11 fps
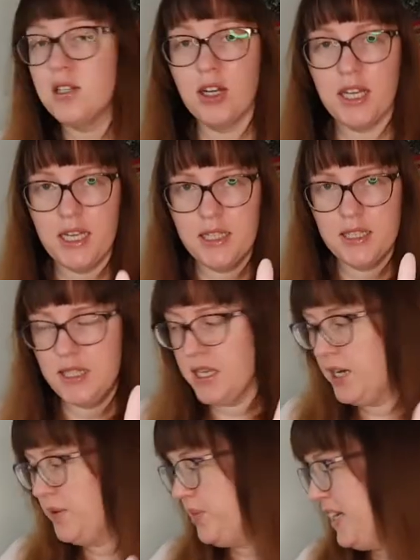not get into
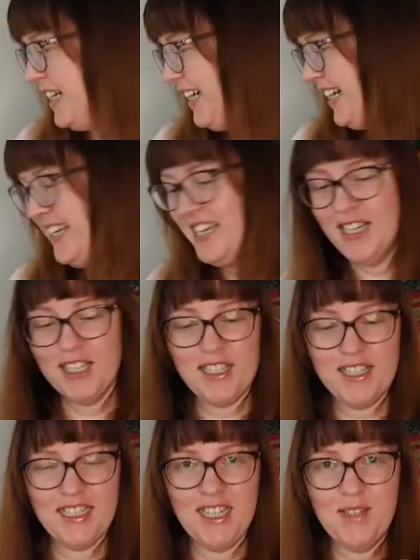that. So
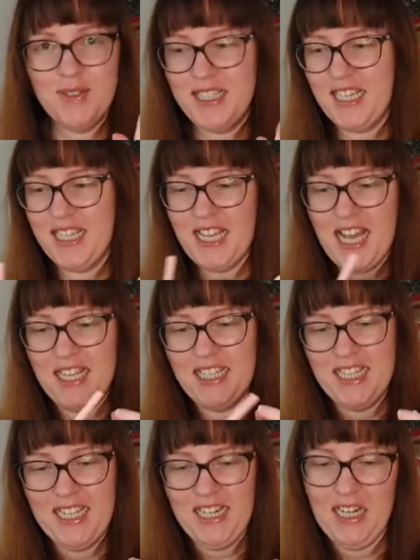it's a lipstick and
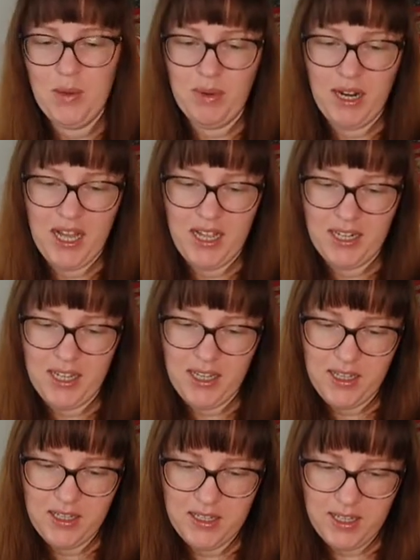a lip liner
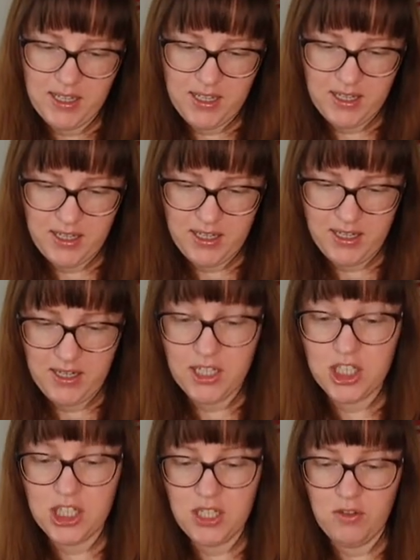in
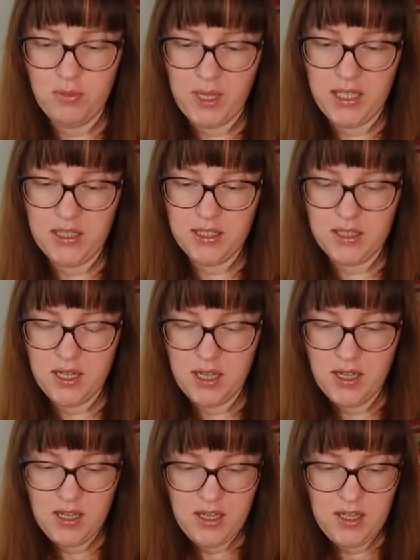Achievements.
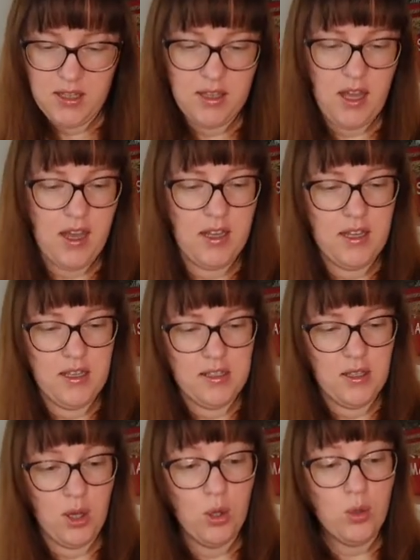That is,
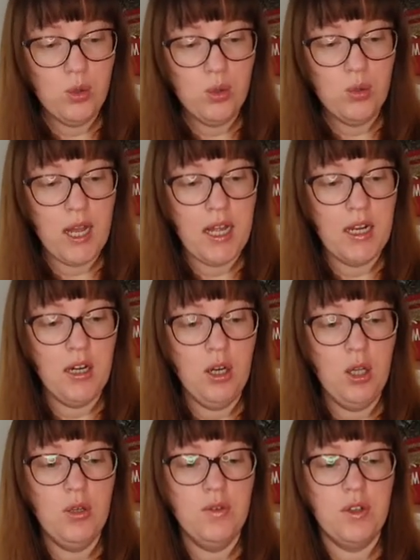ooh, I
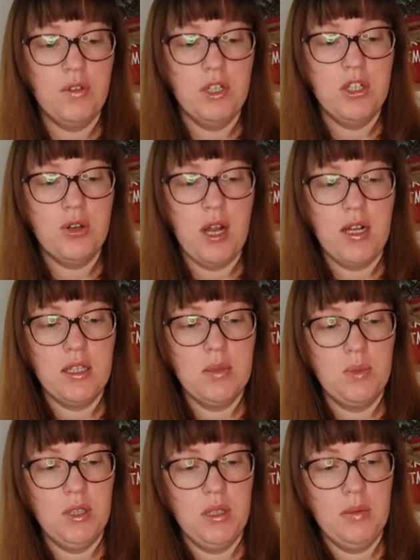love a
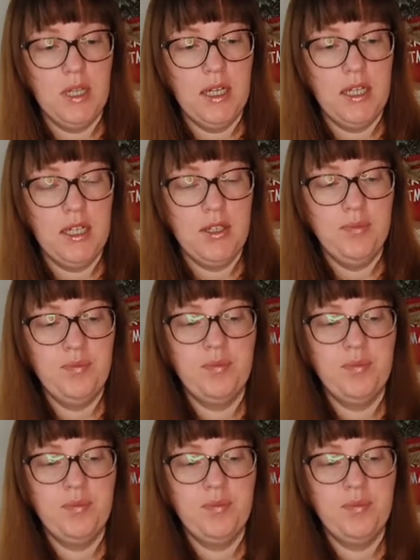retractable lip liner.